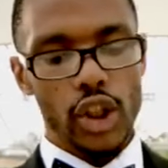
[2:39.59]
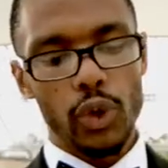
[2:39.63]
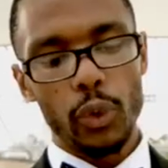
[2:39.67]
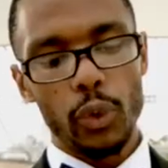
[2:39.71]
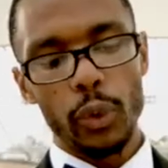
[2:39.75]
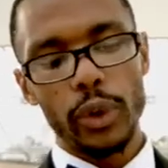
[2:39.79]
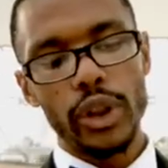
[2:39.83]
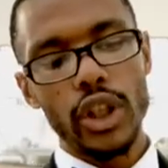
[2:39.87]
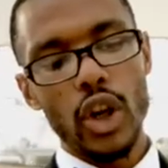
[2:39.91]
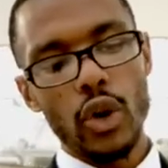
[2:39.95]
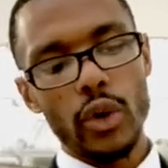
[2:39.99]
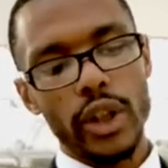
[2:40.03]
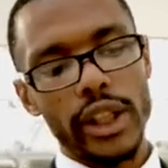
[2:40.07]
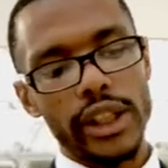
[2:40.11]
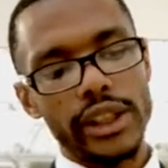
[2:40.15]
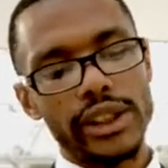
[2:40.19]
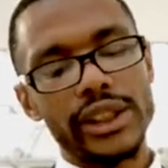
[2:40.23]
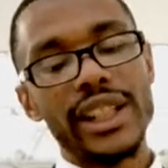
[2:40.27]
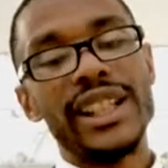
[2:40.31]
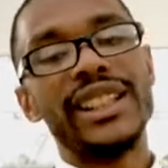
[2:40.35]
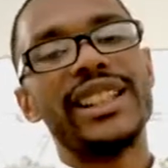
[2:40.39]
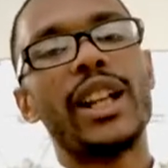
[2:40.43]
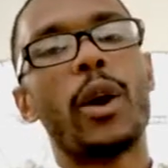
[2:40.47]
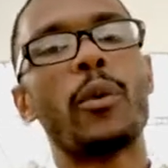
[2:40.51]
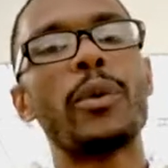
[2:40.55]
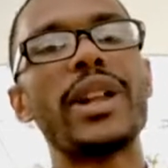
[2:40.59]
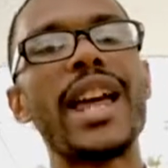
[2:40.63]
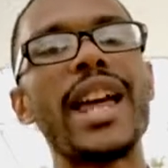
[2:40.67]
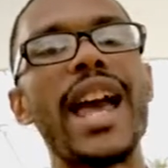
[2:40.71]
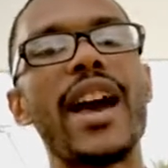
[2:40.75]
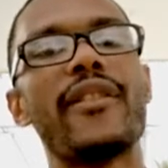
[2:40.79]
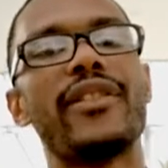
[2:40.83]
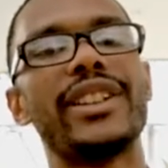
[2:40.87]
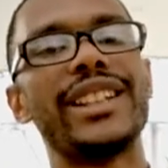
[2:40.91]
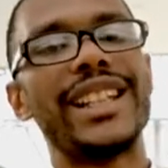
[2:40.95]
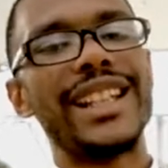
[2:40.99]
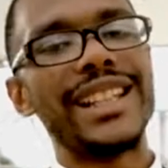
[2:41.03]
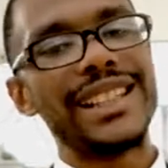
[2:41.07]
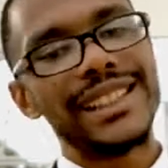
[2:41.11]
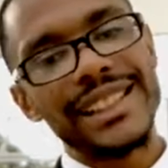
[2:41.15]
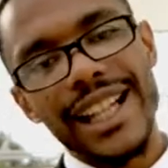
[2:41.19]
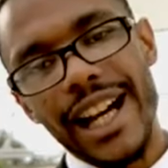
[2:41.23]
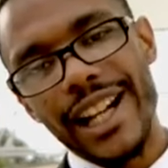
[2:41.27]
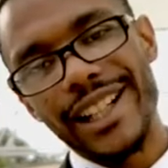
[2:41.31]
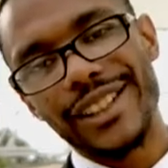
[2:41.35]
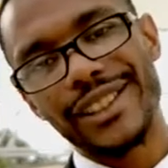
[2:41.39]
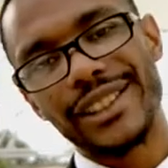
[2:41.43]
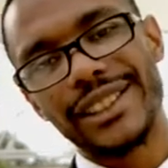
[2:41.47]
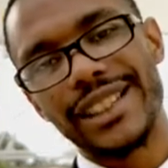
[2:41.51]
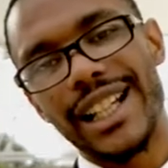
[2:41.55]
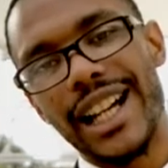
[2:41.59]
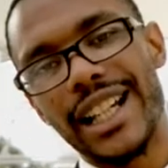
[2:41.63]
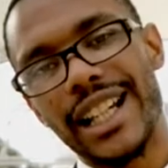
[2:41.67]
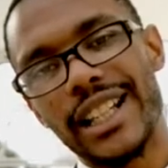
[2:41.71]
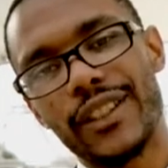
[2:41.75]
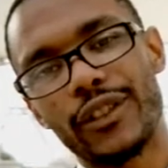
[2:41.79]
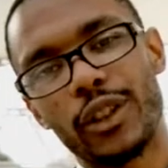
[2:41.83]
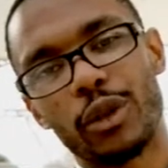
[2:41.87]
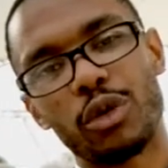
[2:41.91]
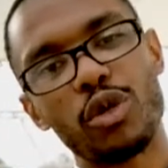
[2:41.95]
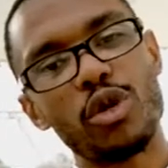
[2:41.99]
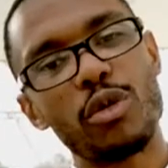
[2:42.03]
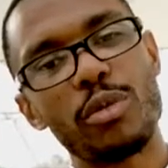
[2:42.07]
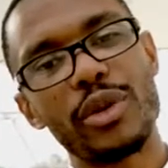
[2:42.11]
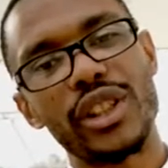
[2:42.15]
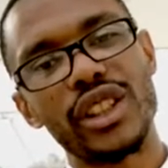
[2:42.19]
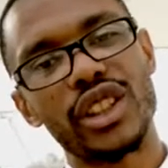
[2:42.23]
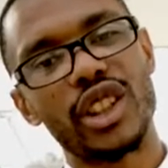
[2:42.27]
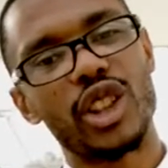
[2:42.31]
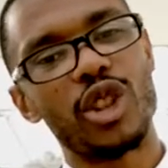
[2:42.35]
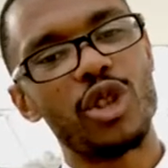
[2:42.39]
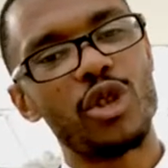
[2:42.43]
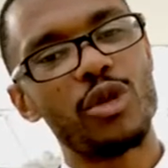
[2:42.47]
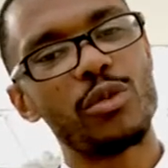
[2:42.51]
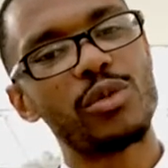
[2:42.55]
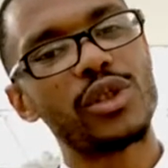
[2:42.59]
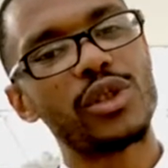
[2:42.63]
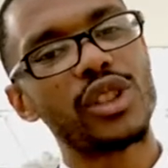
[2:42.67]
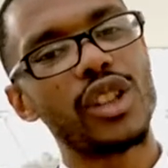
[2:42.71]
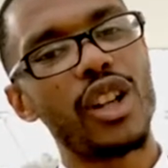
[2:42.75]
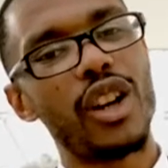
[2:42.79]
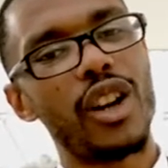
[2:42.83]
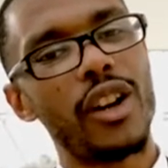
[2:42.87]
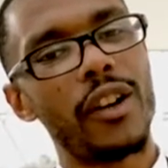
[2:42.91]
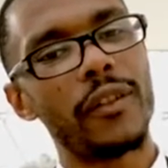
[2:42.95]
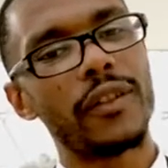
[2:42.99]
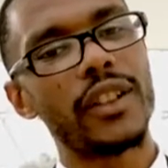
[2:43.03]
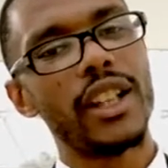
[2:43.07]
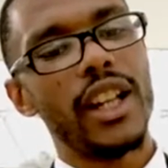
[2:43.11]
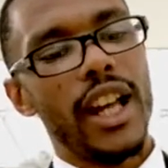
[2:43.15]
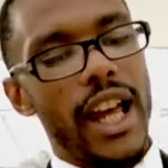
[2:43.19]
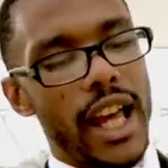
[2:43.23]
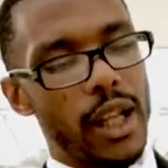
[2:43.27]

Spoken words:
you will notice that we have an entire side of the Rubik's Cube solved.